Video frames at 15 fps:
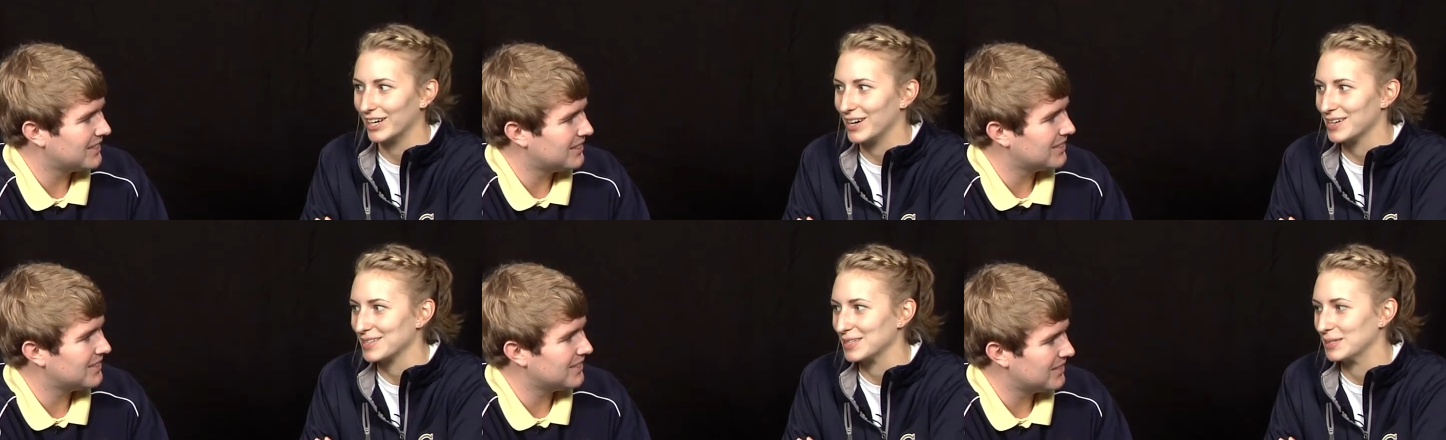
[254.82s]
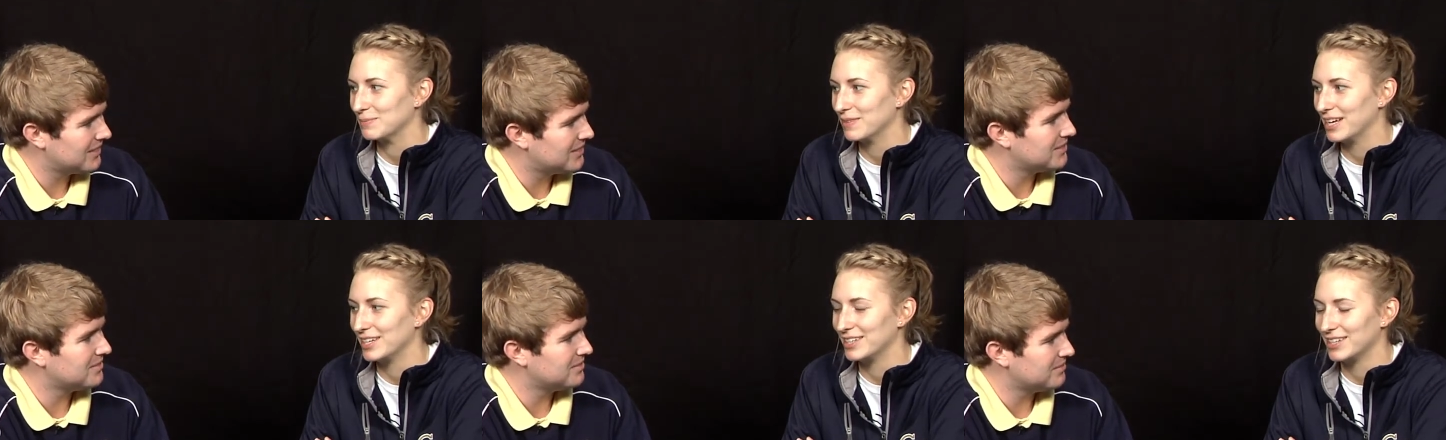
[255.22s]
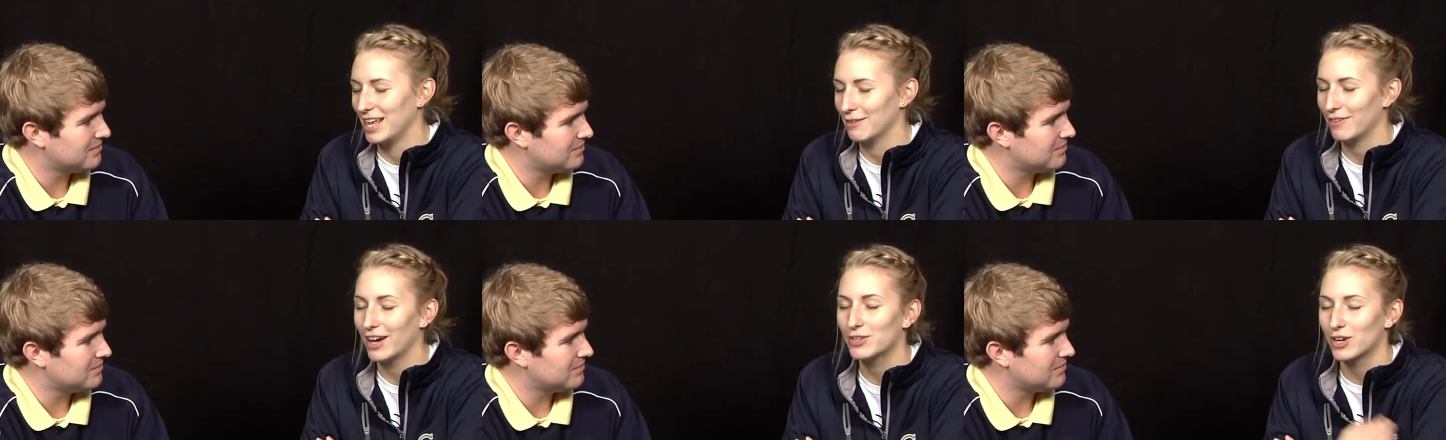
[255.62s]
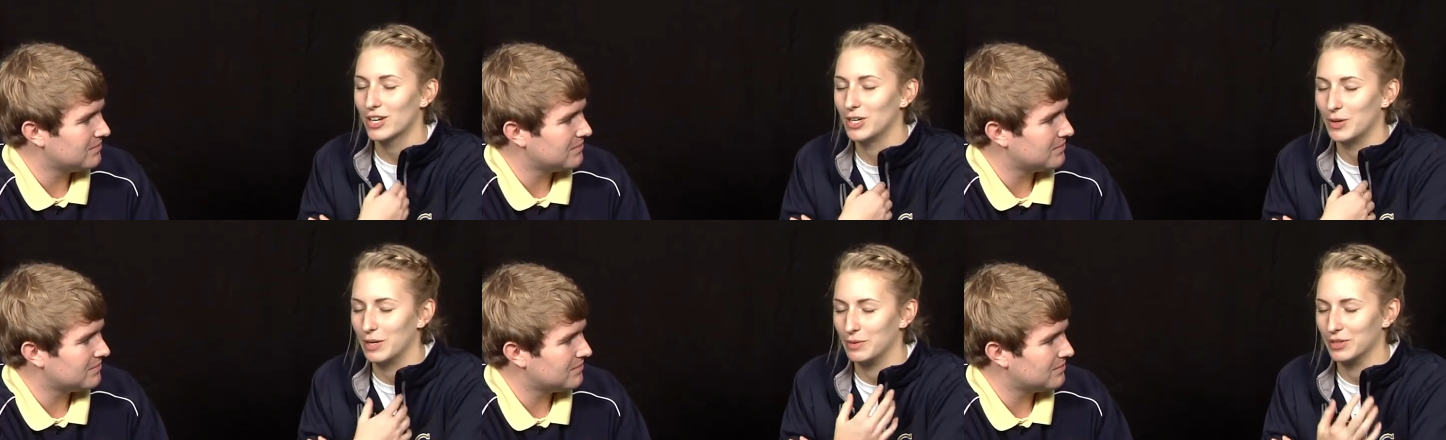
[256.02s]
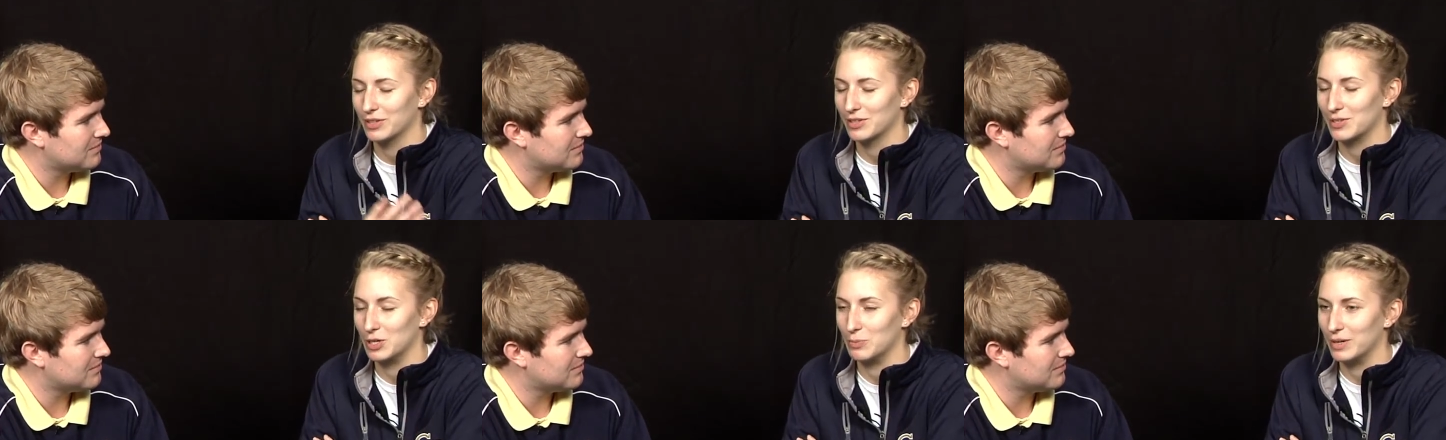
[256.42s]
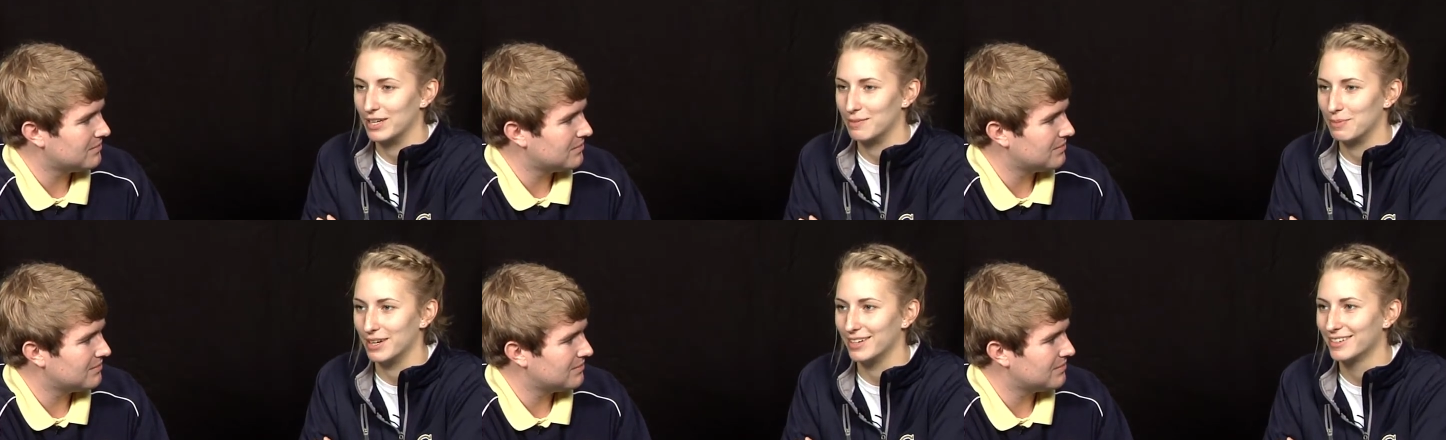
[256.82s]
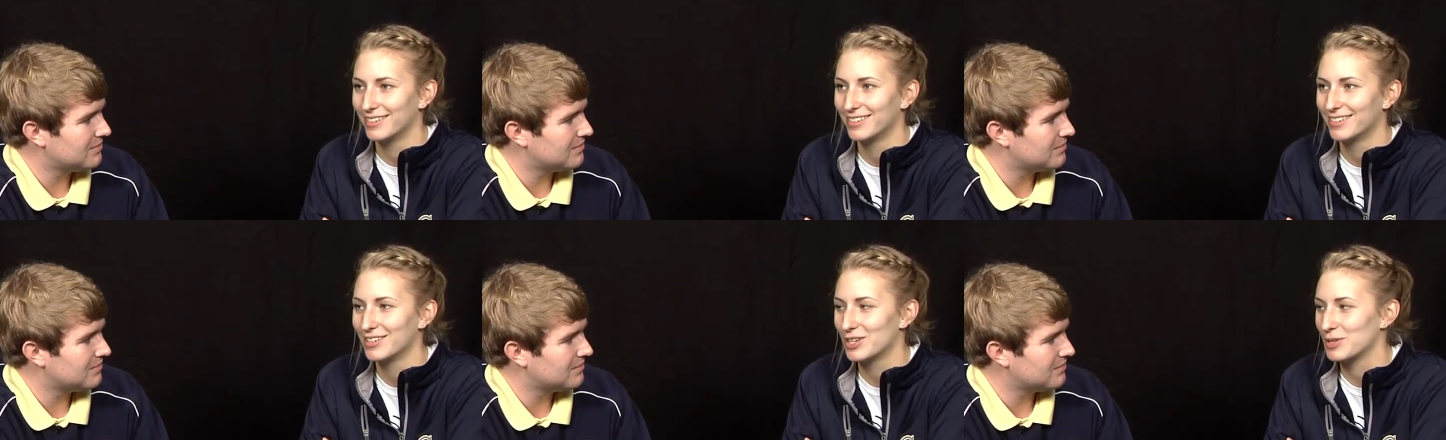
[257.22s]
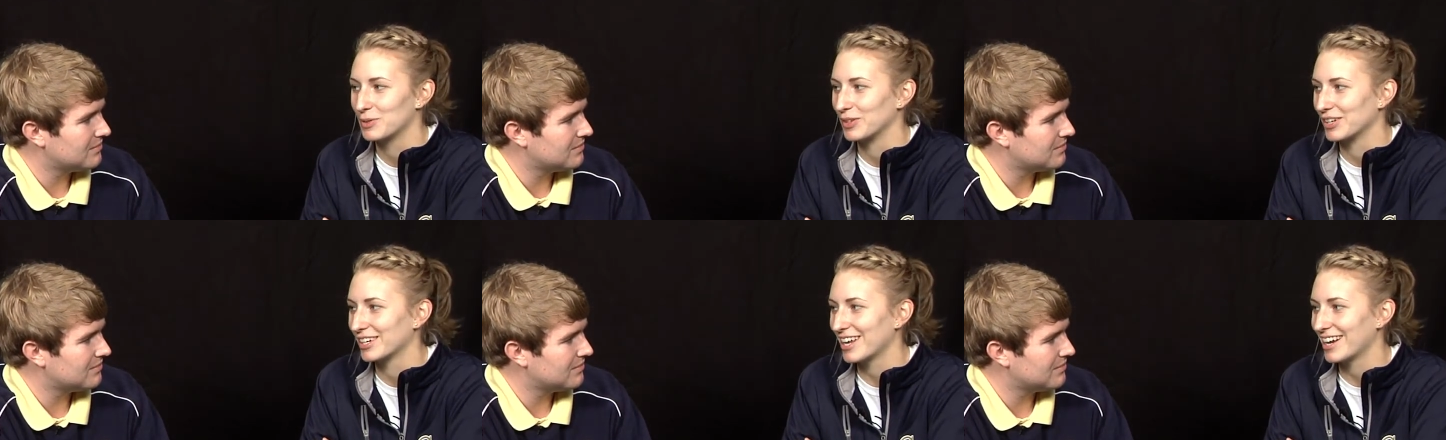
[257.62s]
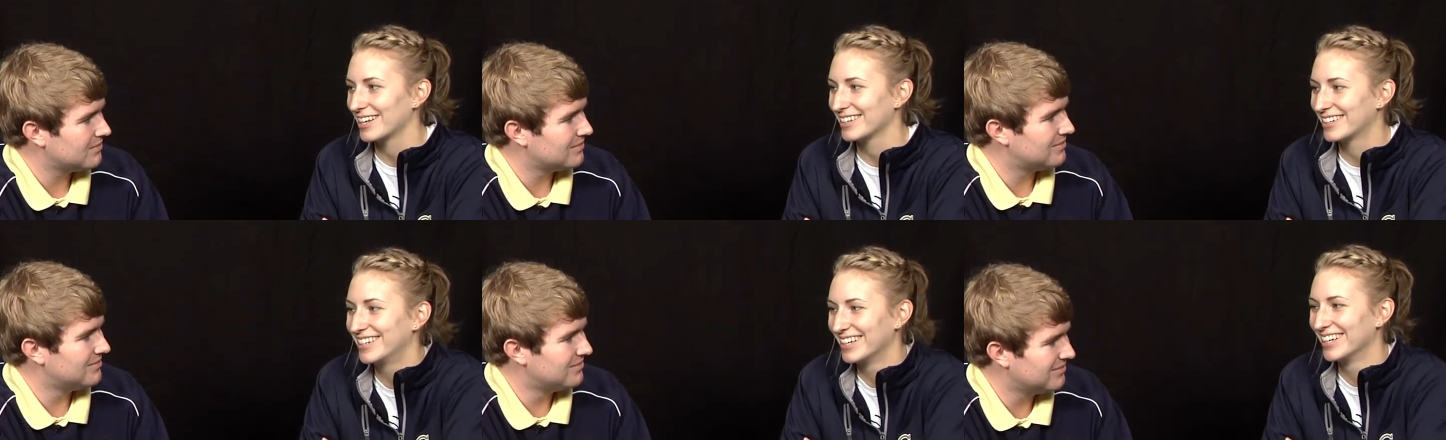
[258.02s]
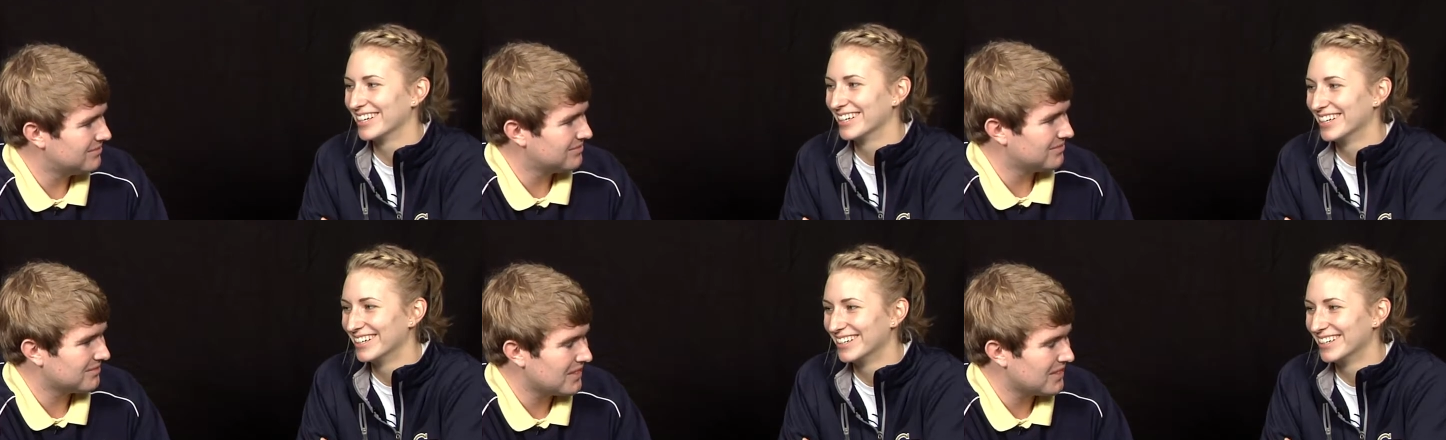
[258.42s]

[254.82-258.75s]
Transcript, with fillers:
Speaker 1: awesome. It, if I tried to do it, it would look stupid, but she's really good at it.